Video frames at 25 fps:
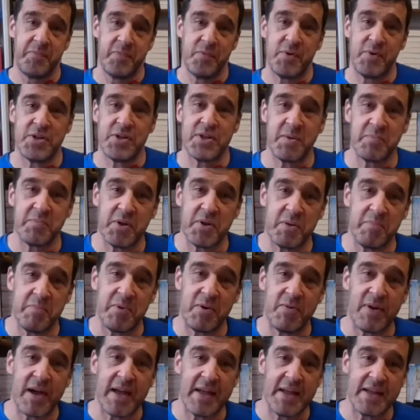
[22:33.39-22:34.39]
which I'm going to be
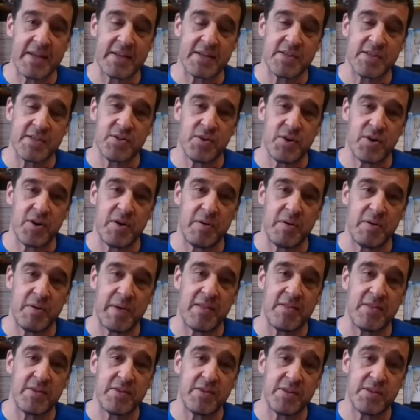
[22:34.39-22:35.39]
writing a story about,